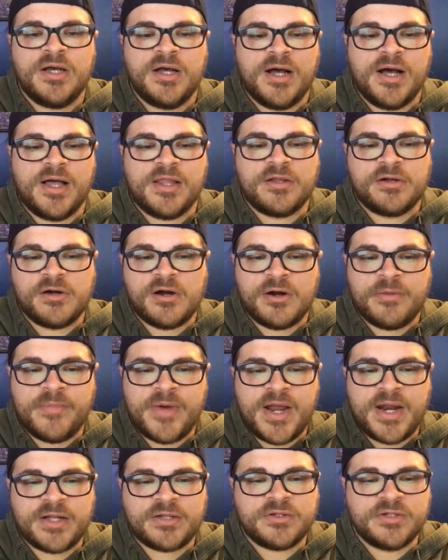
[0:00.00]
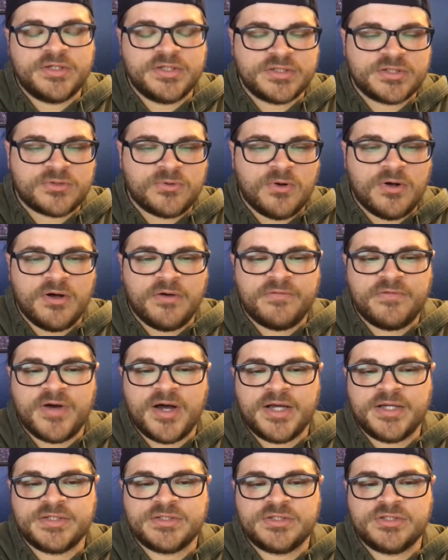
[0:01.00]
That automatically
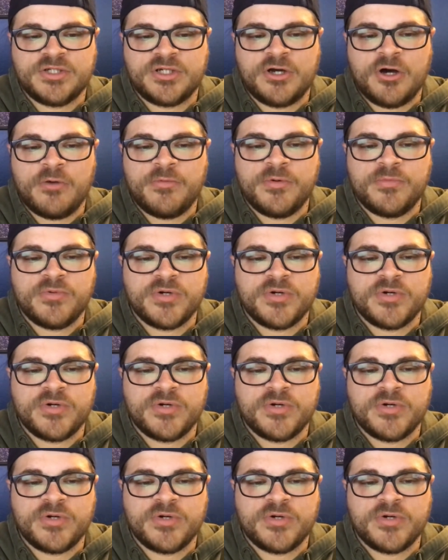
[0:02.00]
disqualifies Jacoby